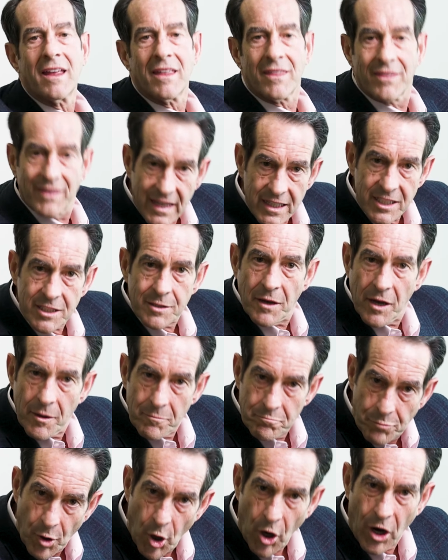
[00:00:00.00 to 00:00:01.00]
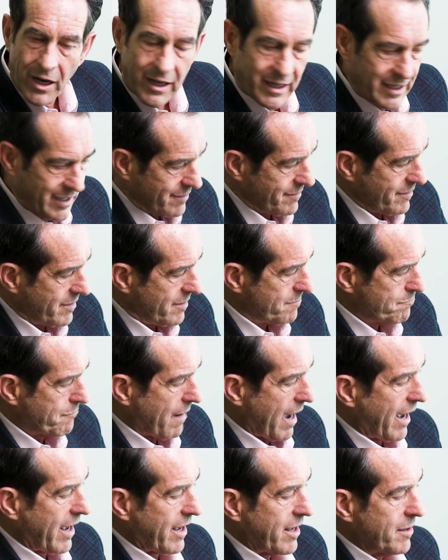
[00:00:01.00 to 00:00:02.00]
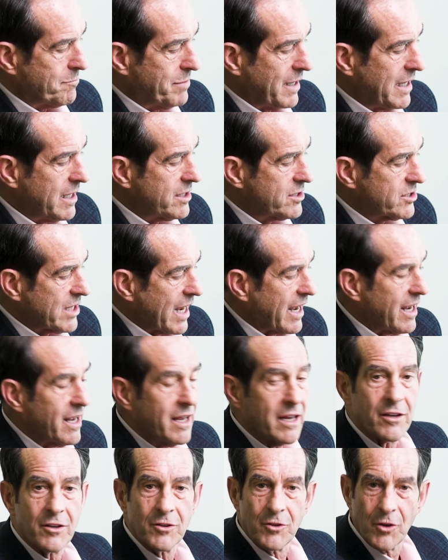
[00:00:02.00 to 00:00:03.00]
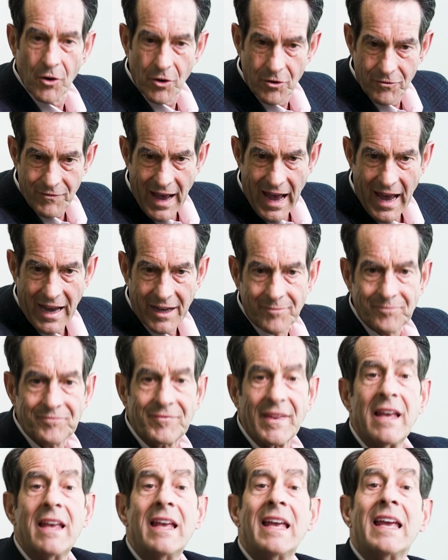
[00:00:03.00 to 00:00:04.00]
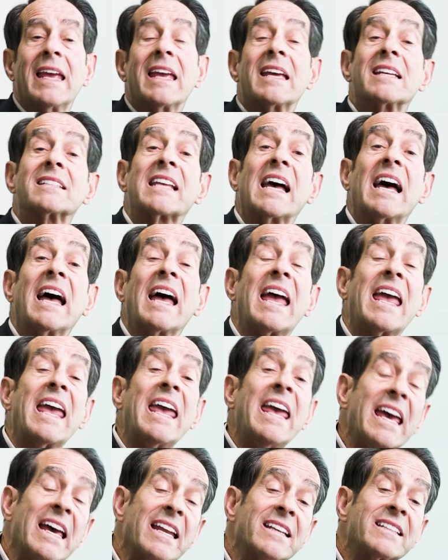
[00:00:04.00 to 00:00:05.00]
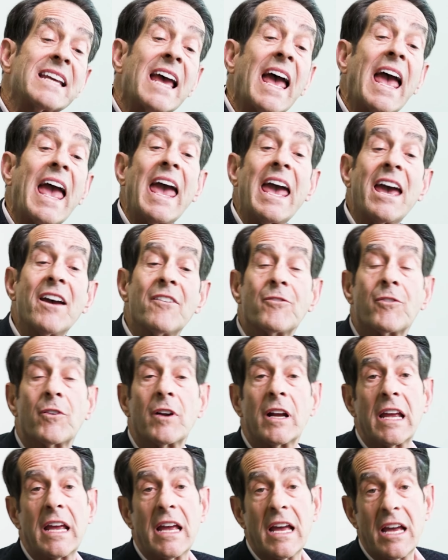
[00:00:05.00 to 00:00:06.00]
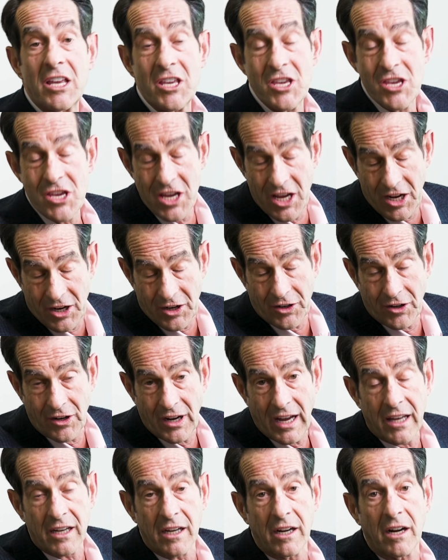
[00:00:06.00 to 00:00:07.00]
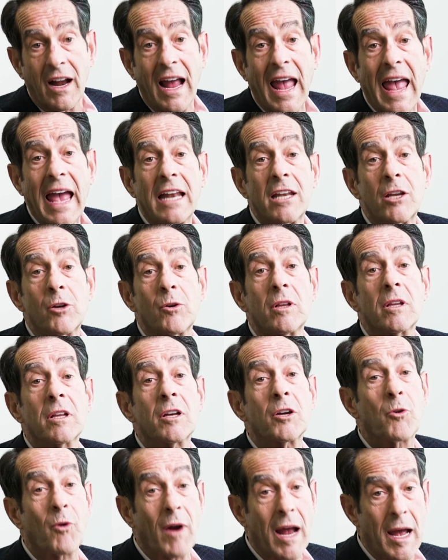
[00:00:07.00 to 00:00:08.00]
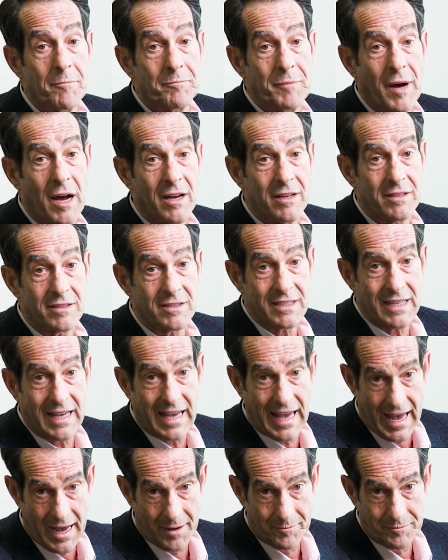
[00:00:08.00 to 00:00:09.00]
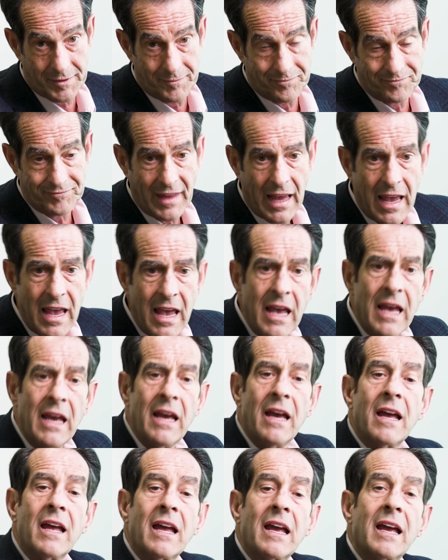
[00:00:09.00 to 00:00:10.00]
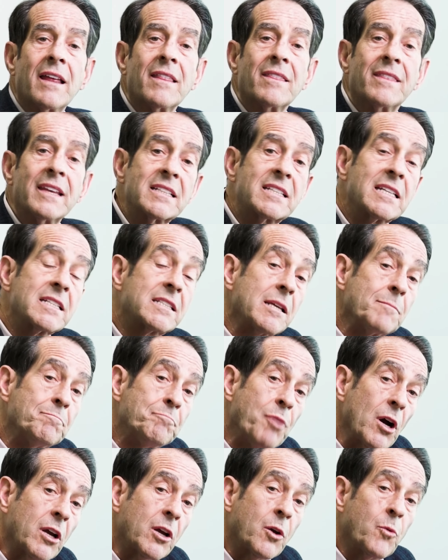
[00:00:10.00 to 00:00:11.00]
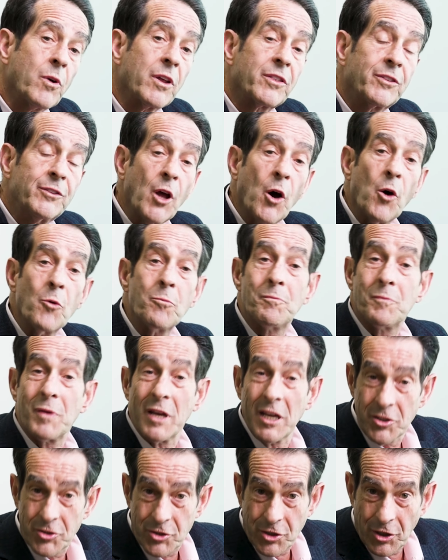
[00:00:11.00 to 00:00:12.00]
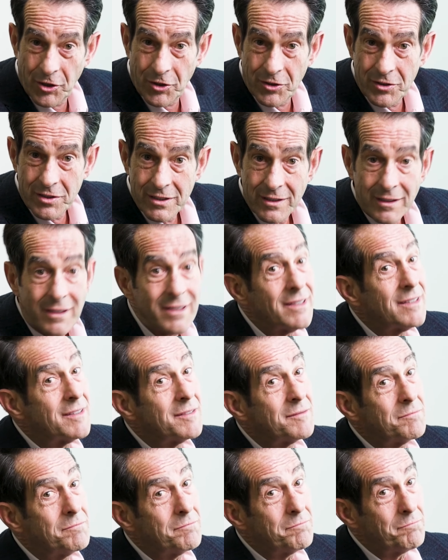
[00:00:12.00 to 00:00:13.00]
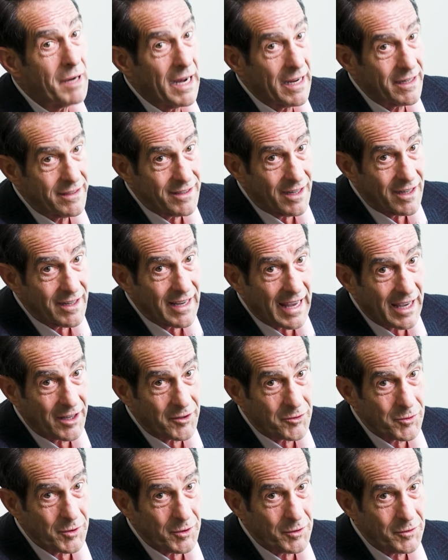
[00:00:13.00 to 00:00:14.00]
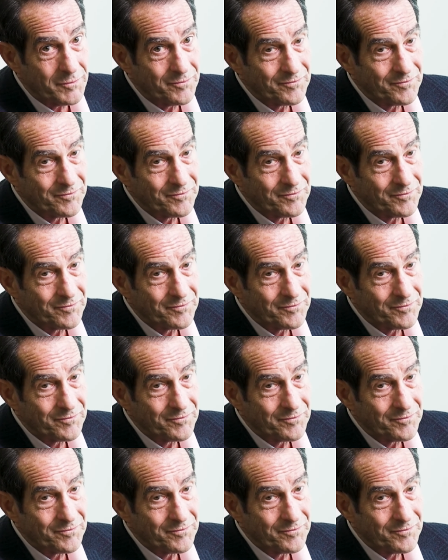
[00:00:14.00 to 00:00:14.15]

This book by B J Novak is a hit every year at our annual Grandpa's Camp. This is The Book with No Pictures by Doug Andrew.